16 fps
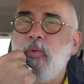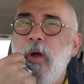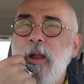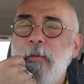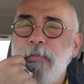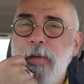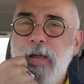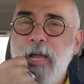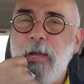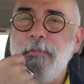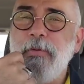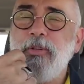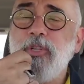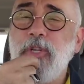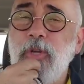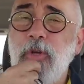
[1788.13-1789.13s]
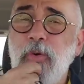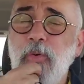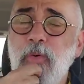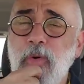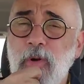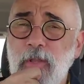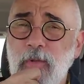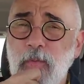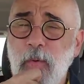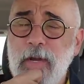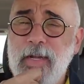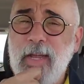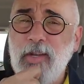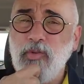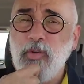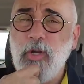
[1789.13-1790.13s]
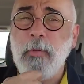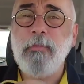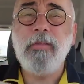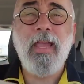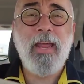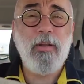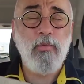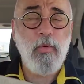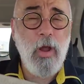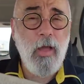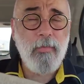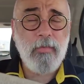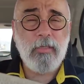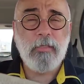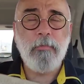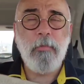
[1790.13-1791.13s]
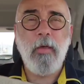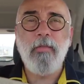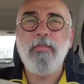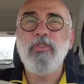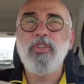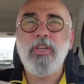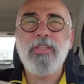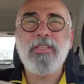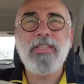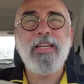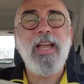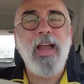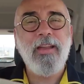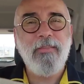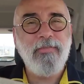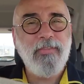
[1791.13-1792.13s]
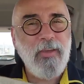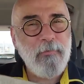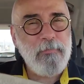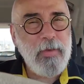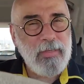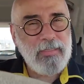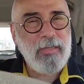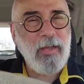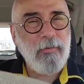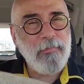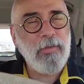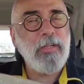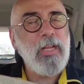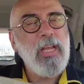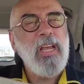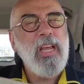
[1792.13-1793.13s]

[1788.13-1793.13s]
try to pick up a 2 or 3 day trip later on this month just to kind of give myself